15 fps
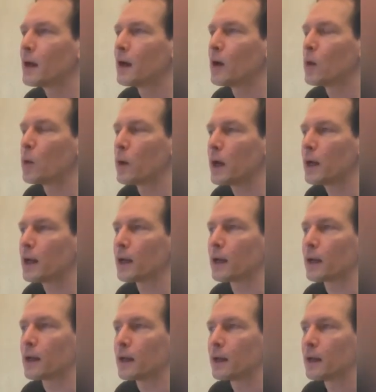
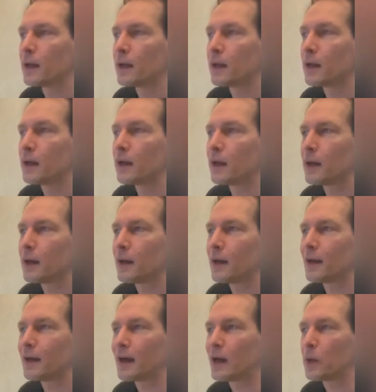Well,
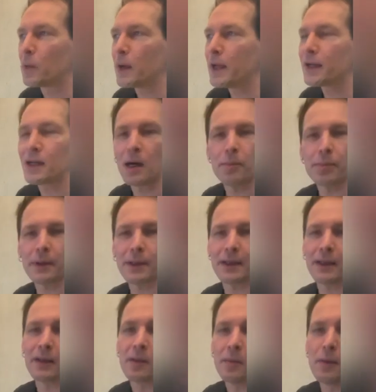I wake up
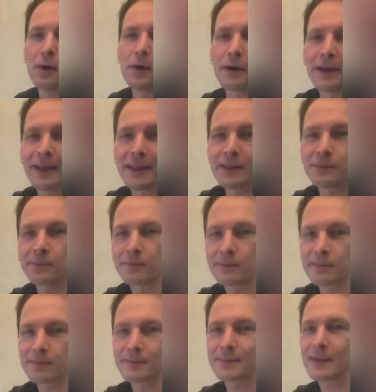in the morning.
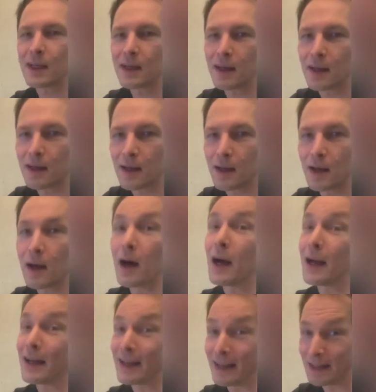
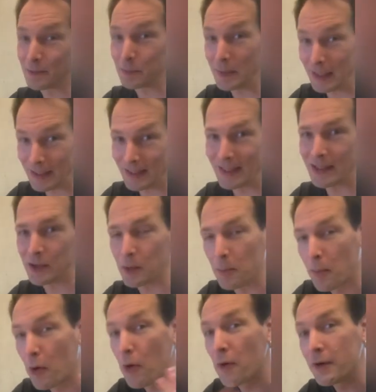I mean in the
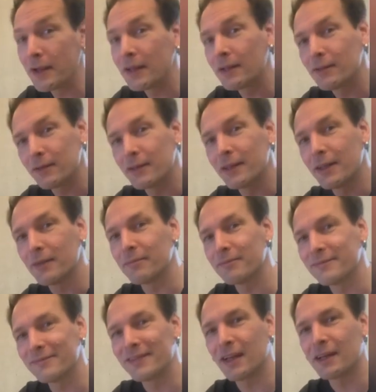morning, in the
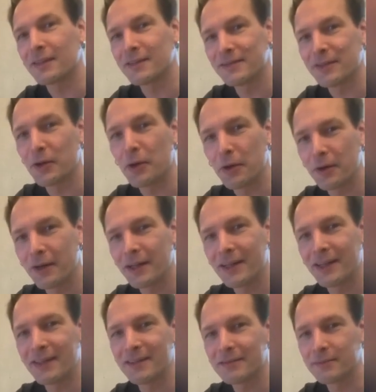like
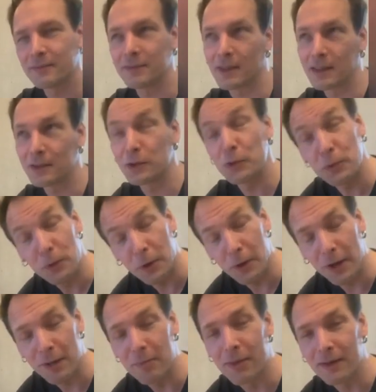early, not too
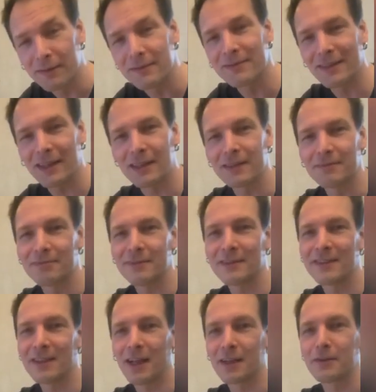early, but like
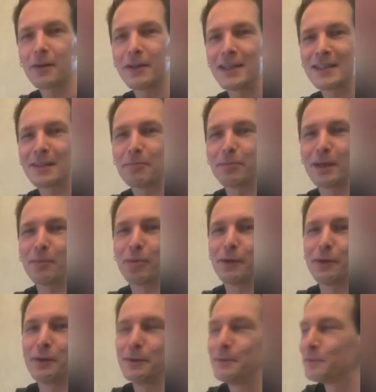the decent people
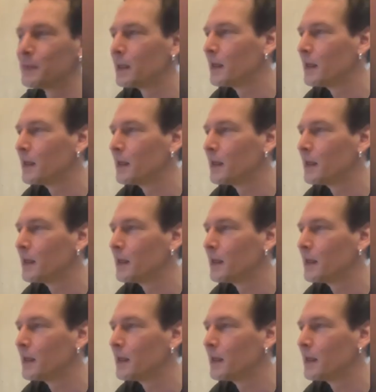do.